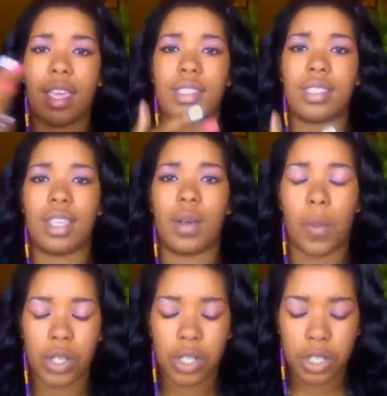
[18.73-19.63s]
And so I
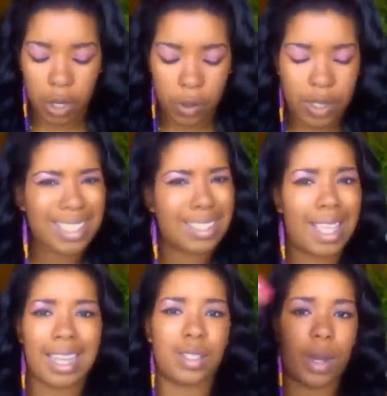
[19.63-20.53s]
want to show you just,
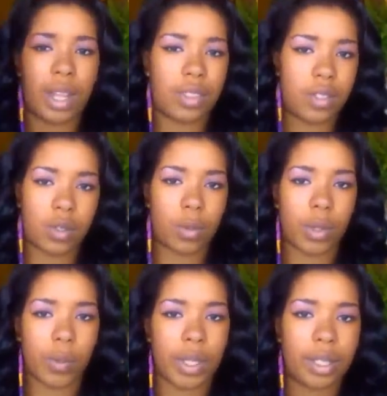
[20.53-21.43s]
I just ran to the
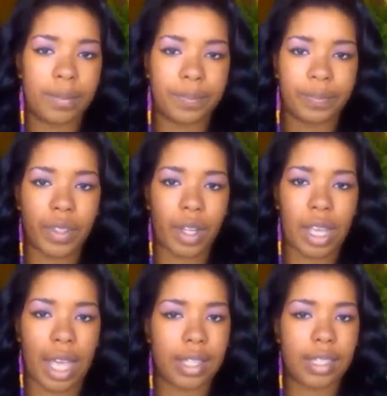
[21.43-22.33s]
store real quick,
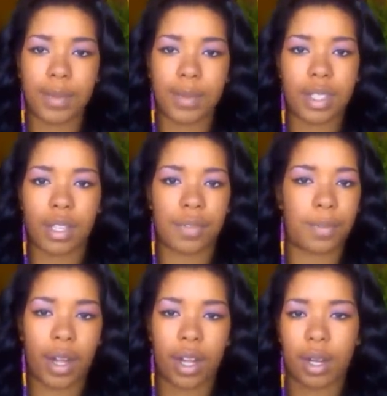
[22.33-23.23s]
got some
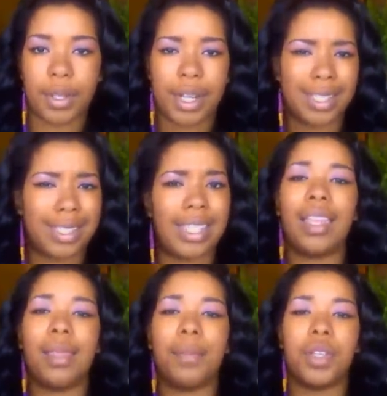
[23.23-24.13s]
stuff, brought it up here and I said
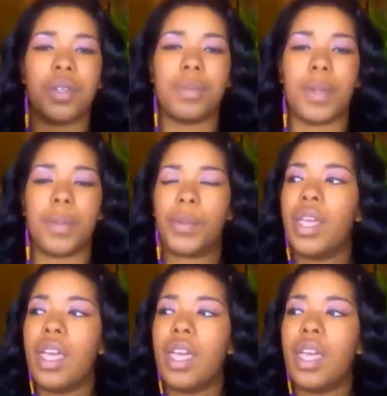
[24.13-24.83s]
hey let me show these people.